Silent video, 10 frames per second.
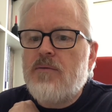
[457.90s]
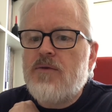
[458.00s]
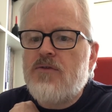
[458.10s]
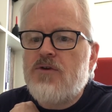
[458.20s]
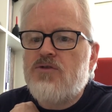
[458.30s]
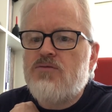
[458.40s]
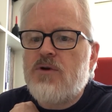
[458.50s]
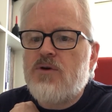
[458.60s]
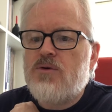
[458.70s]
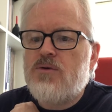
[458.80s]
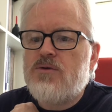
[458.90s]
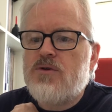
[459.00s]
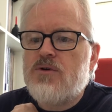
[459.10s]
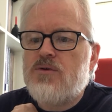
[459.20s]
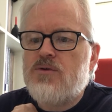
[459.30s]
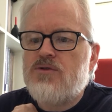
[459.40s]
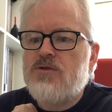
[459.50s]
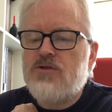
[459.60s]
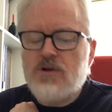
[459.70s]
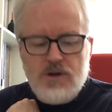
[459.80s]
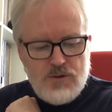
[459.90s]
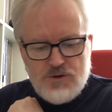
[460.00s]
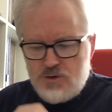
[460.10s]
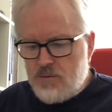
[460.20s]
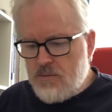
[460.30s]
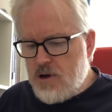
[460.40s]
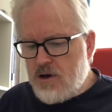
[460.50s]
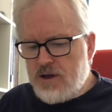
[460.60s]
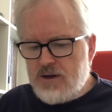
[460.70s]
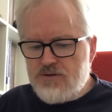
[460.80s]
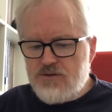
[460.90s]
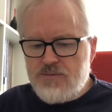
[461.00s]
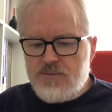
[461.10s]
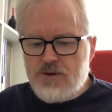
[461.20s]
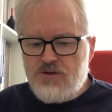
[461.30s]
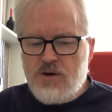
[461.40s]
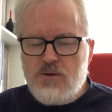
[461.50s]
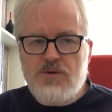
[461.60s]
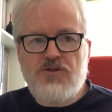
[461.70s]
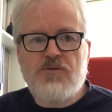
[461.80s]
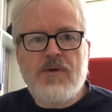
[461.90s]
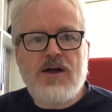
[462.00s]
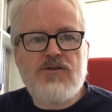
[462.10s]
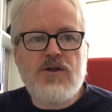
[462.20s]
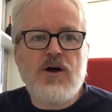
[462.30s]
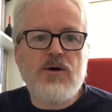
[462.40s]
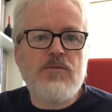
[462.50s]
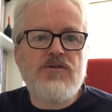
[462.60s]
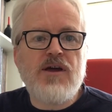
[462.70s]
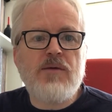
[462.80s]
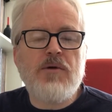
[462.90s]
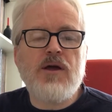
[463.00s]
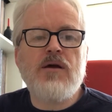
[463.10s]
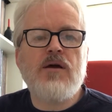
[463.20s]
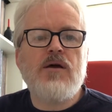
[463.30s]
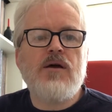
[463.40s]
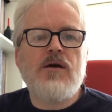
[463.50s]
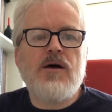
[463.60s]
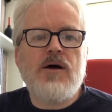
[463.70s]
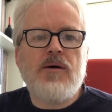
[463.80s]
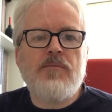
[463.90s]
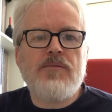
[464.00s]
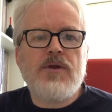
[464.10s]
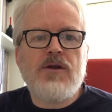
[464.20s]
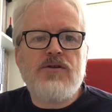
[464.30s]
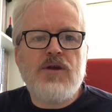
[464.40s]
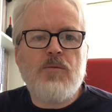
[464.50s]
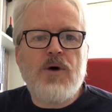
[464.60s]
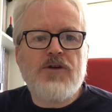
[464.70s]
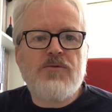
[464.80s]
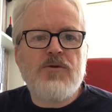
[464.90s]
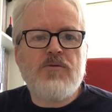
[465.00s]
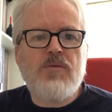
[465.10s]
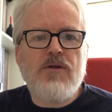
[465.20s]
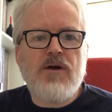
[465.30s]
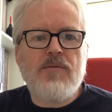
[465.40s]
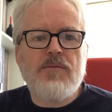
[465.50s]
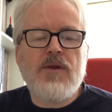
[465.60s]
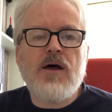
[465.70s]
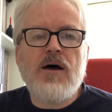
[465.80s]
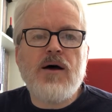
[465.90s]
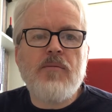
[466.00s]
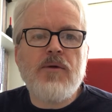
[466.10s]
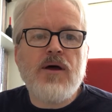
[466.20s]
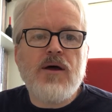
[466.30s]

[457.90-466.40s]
first record that caused you to lose your mind. So this is back to the home taping, and Tim Waxman's brother, and